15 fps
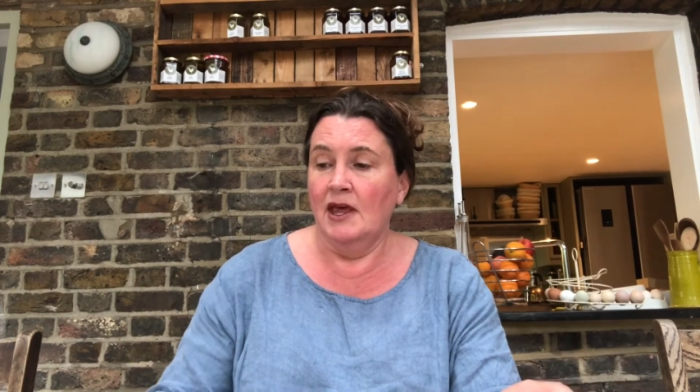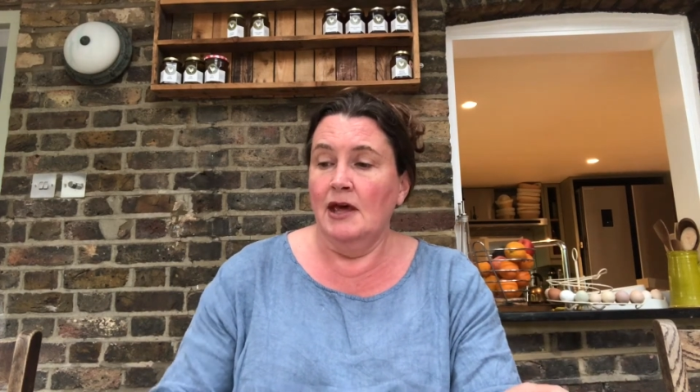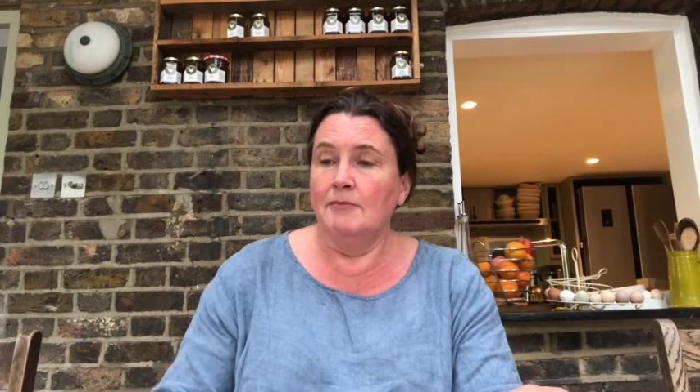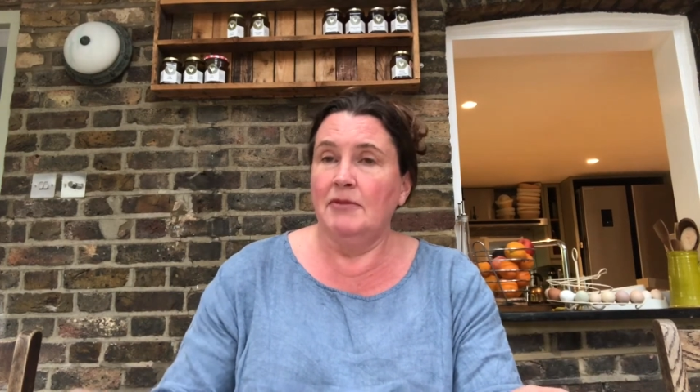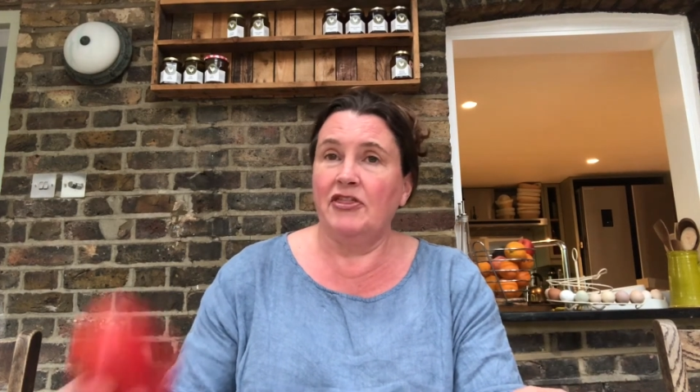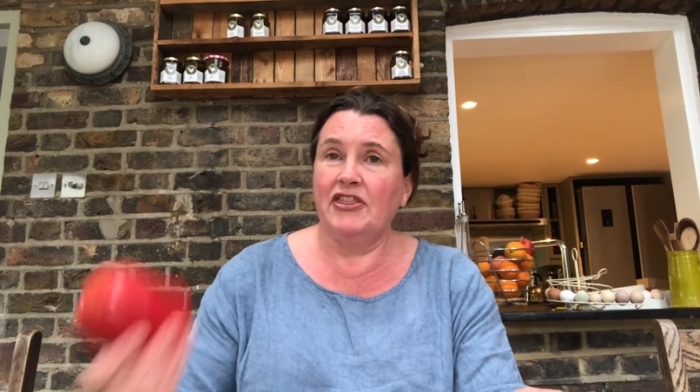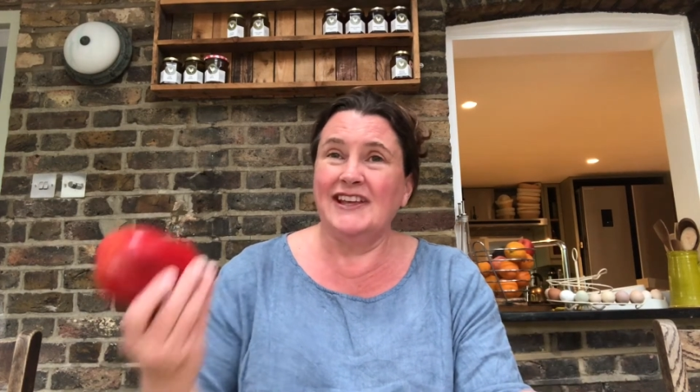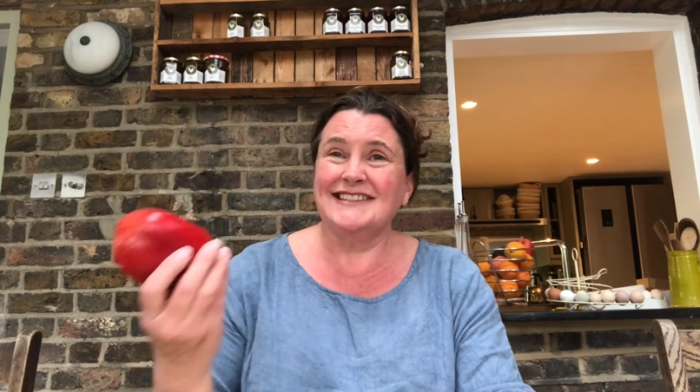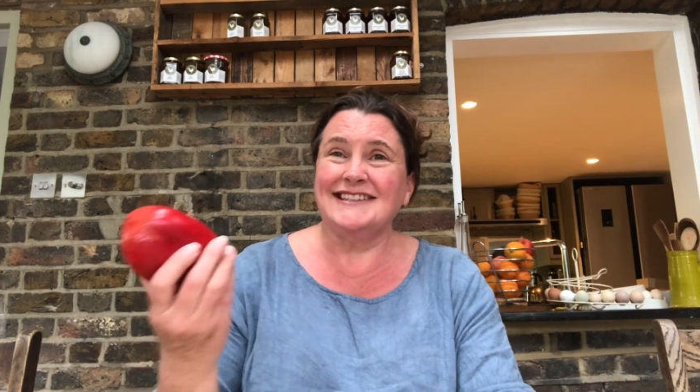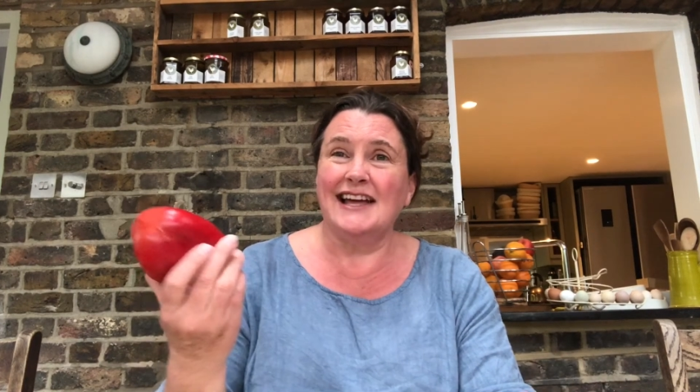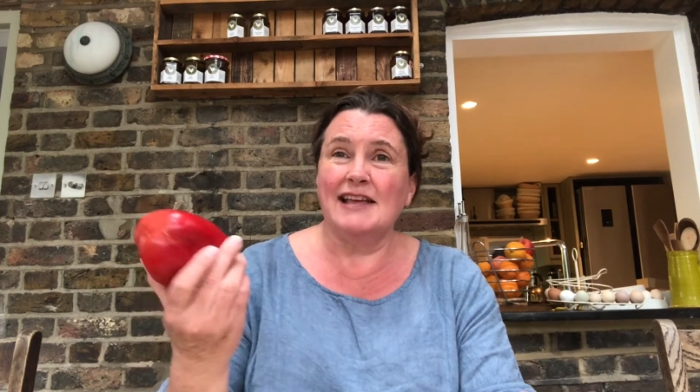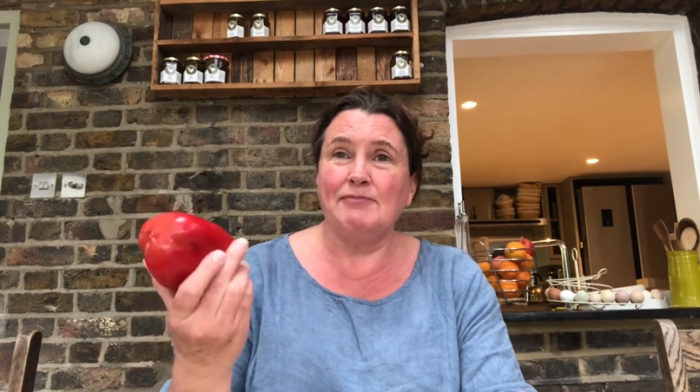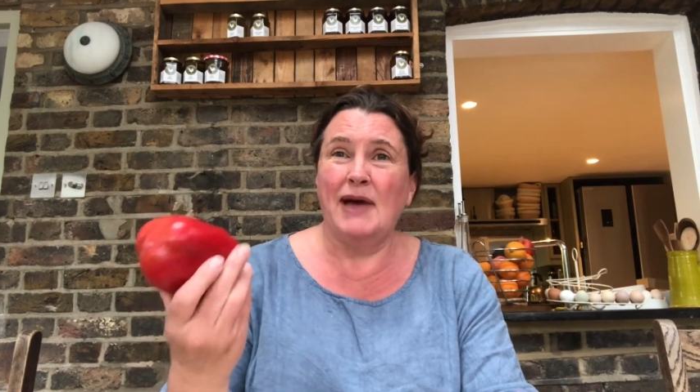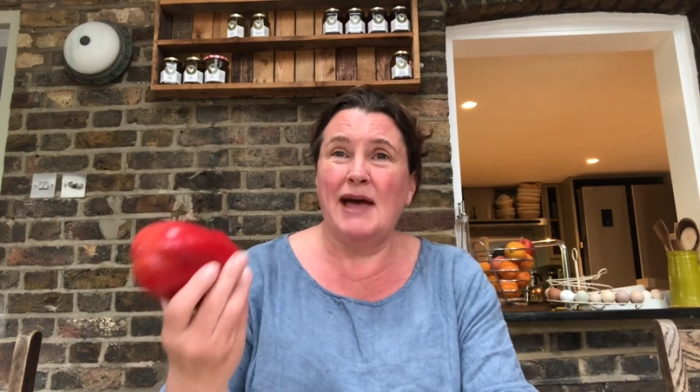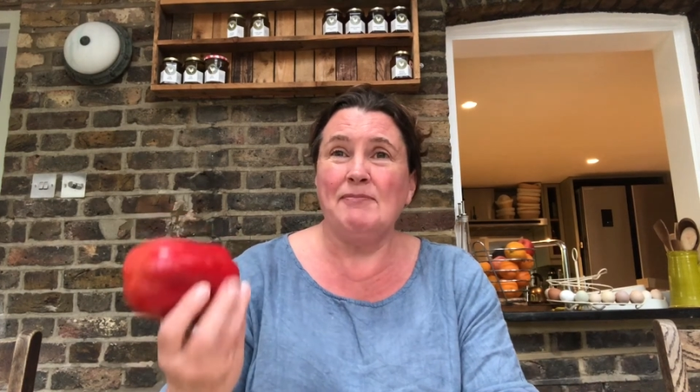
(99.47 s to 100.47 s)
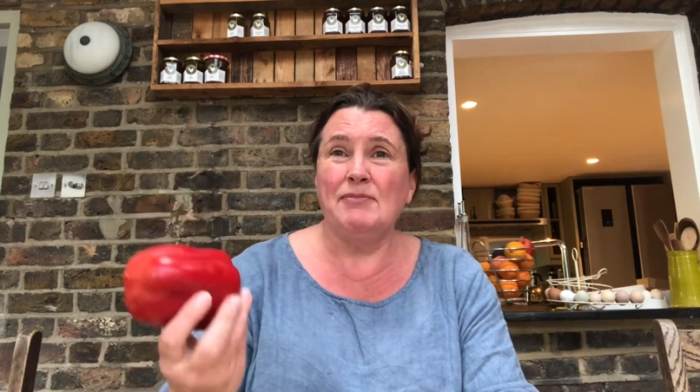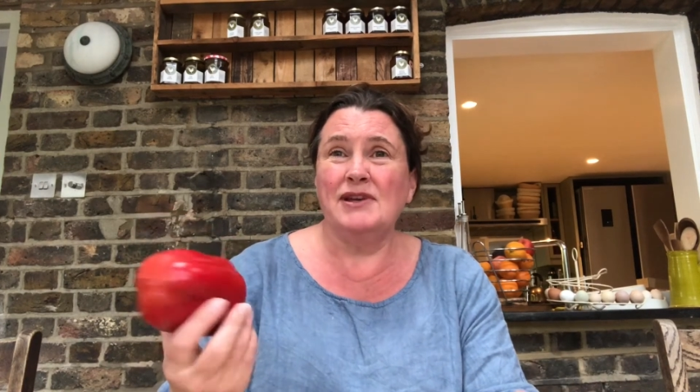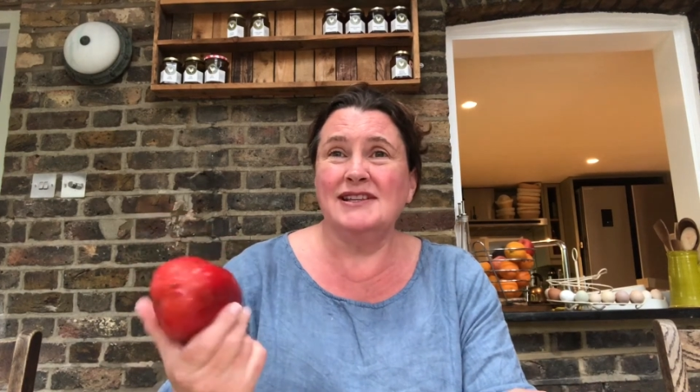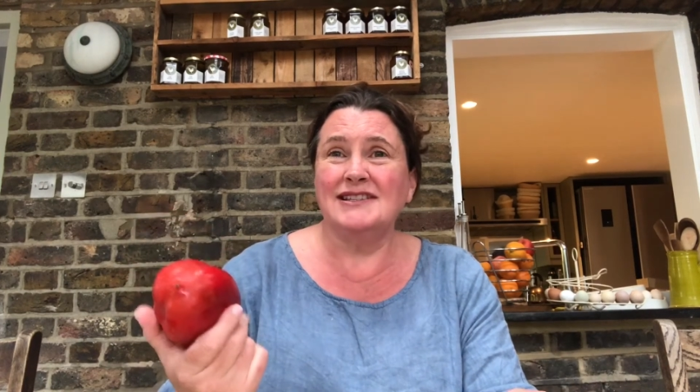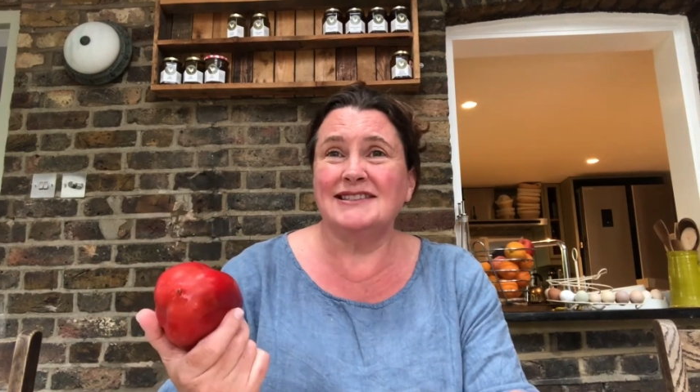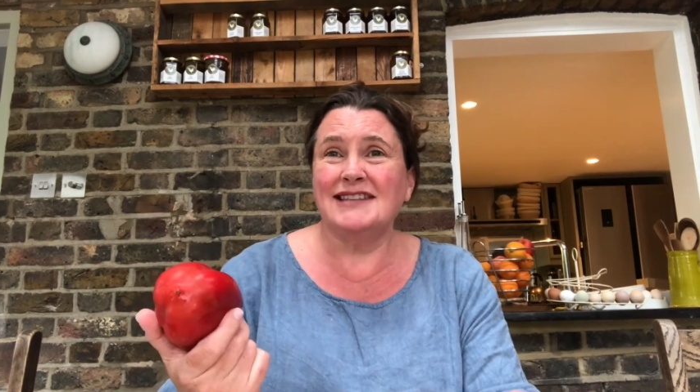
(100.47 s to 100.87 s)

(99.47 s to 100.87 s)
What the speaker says: But things like peppers